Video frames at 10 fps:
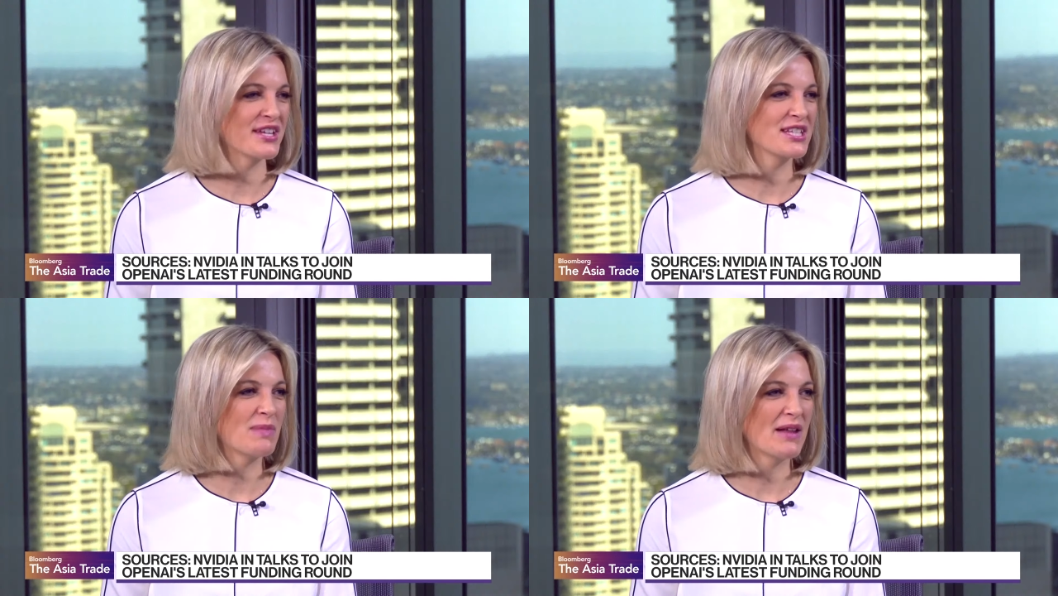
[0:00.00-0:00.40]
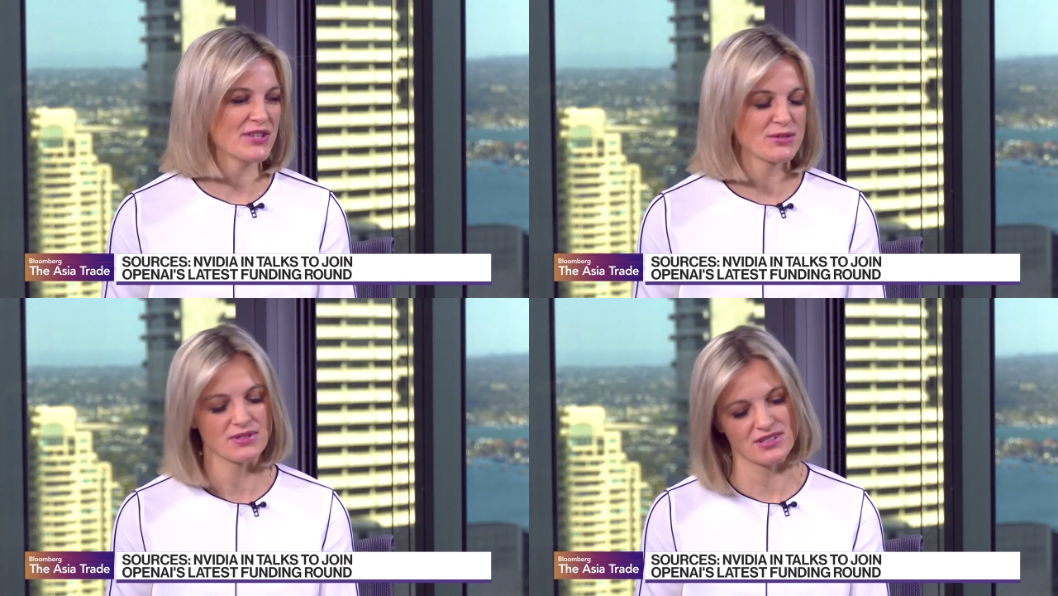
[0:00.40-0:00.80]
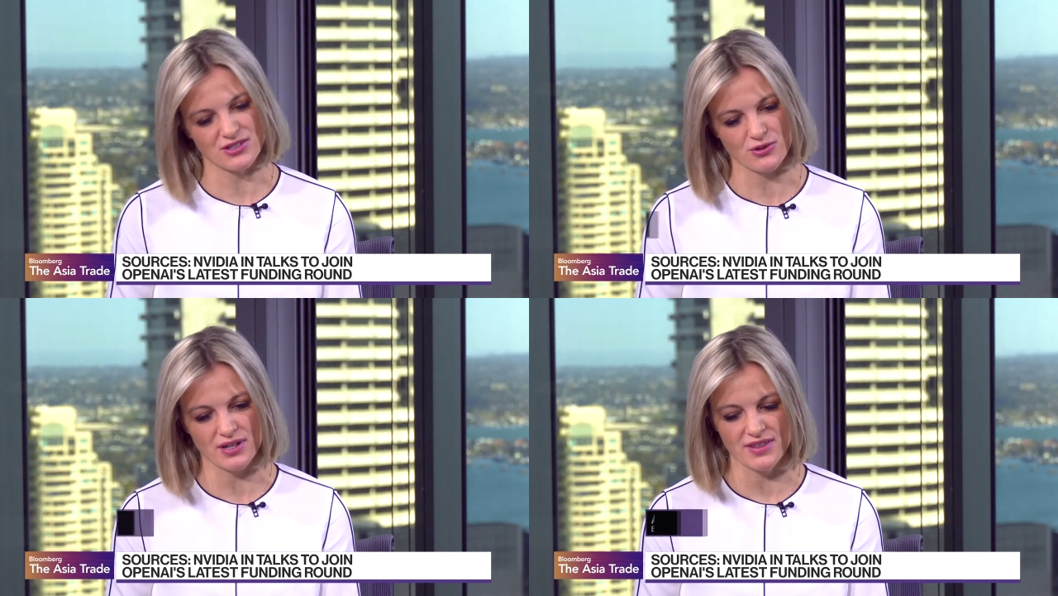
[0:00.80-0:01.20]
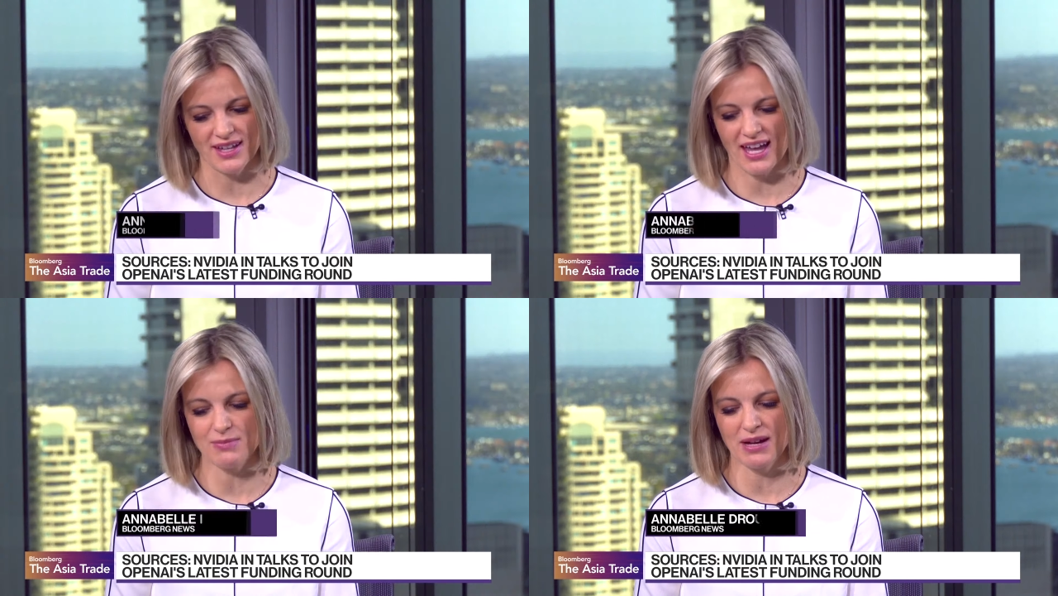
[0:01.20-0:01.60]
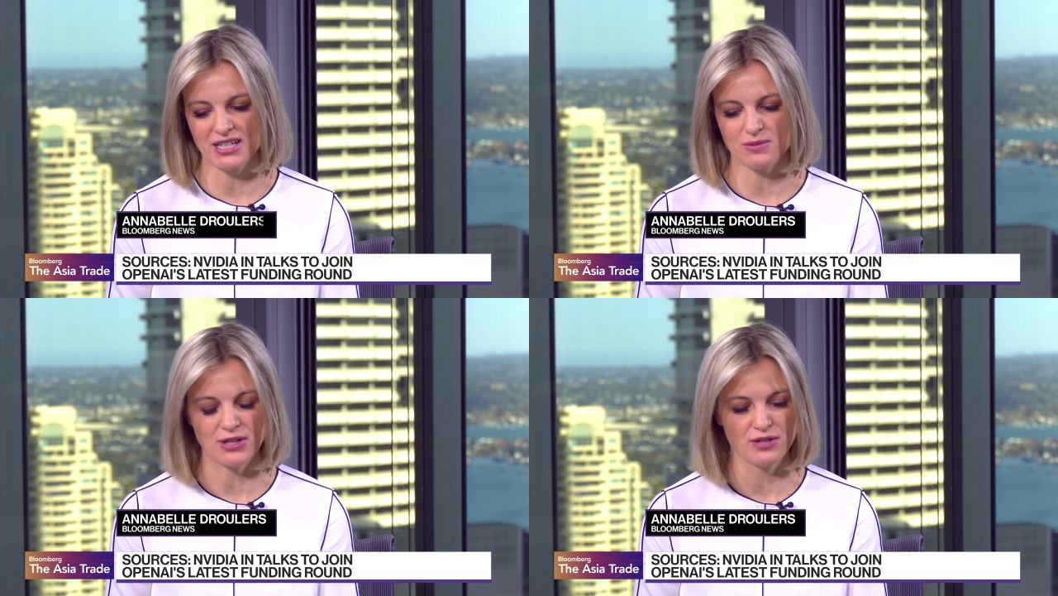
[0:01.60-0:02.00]
earnings, but this was a story that came
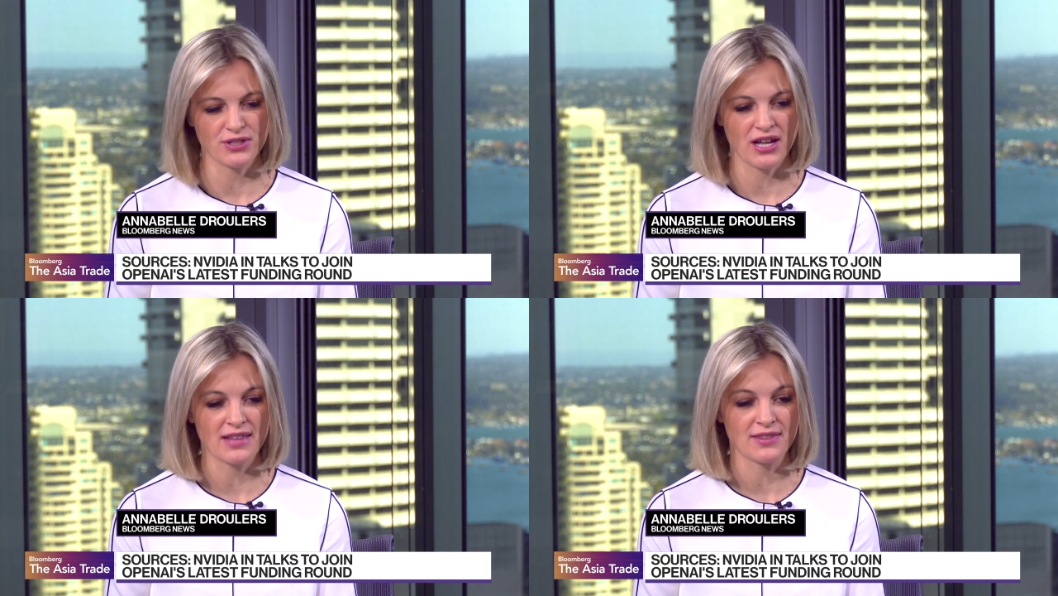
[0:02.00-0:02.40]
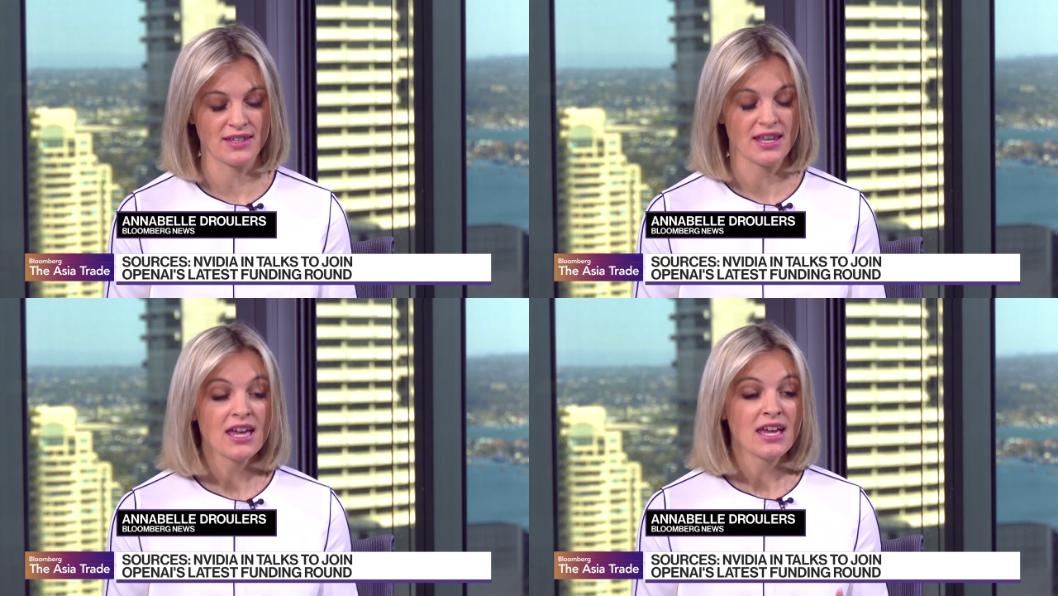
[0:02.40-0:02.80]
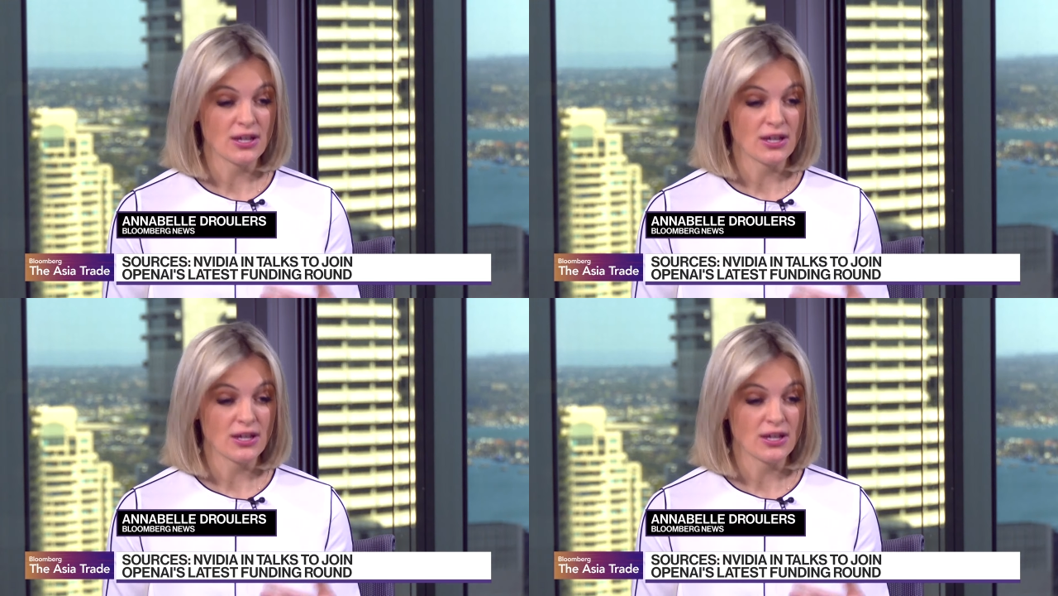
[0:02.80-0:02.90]
out as well overnight that